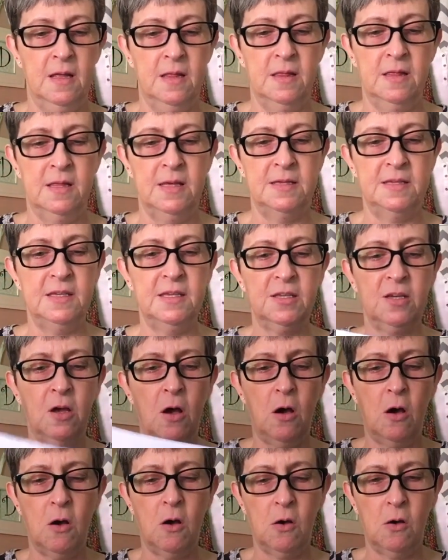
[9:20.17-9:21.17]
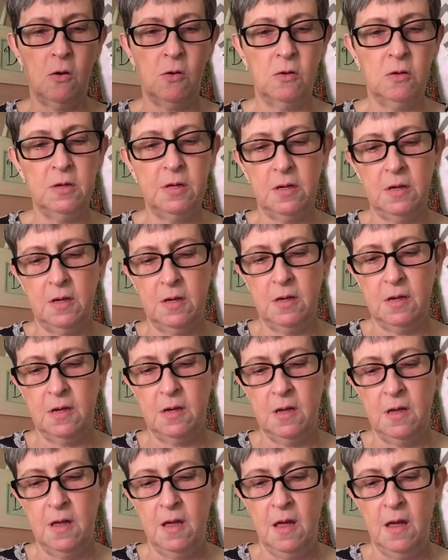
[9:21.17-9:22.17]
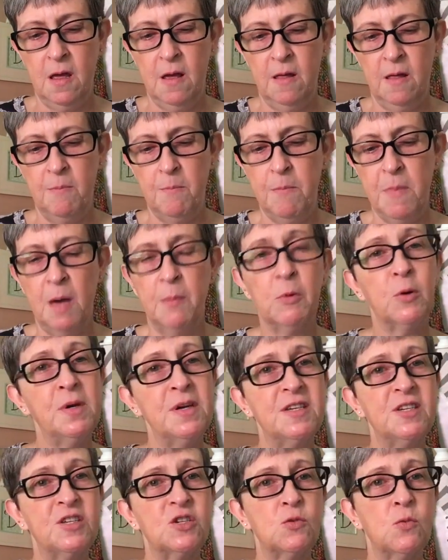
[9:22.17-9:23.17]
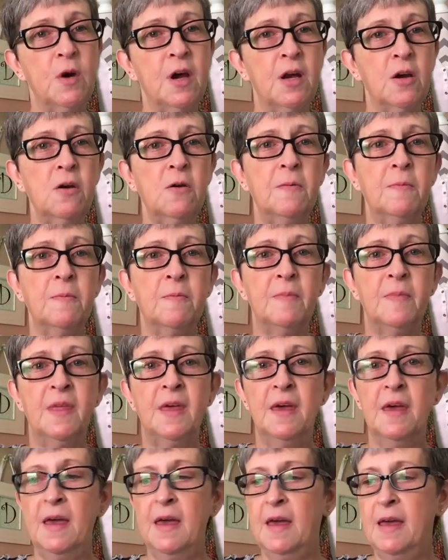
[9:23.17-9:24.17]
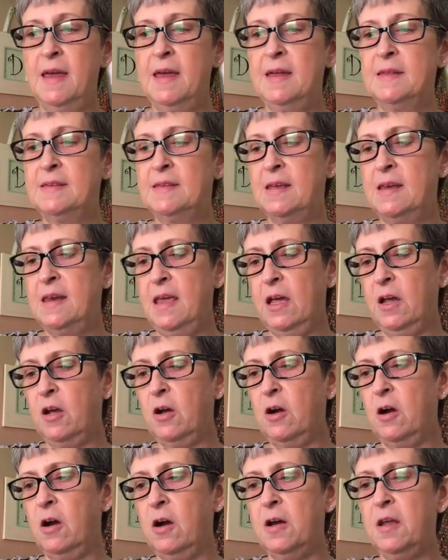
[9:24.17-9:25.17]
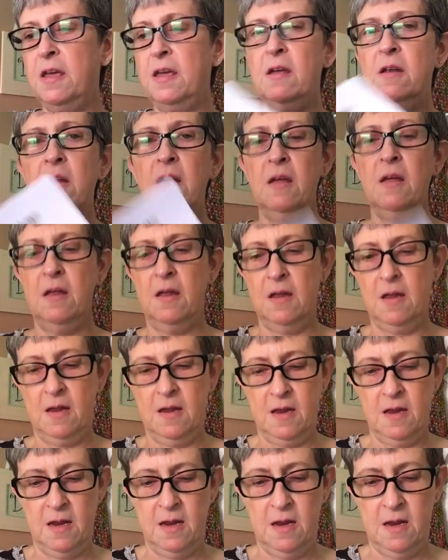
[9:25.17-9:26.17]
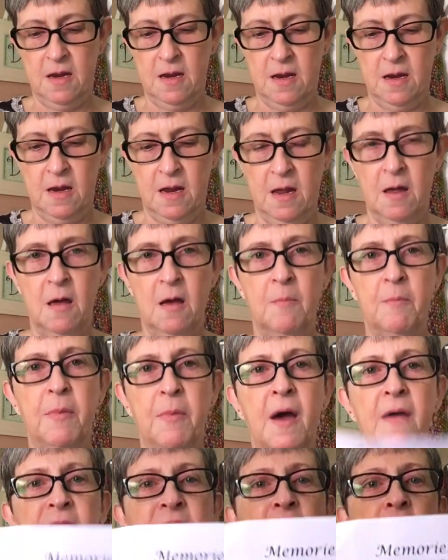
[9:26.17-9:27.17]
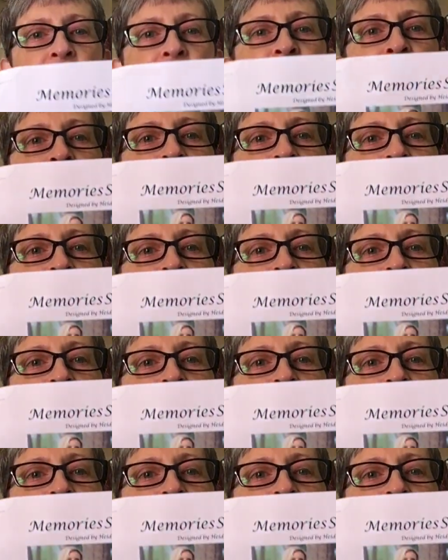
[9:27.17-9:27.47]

This is called Memory Sweater. It's a knit cardigan by Velvet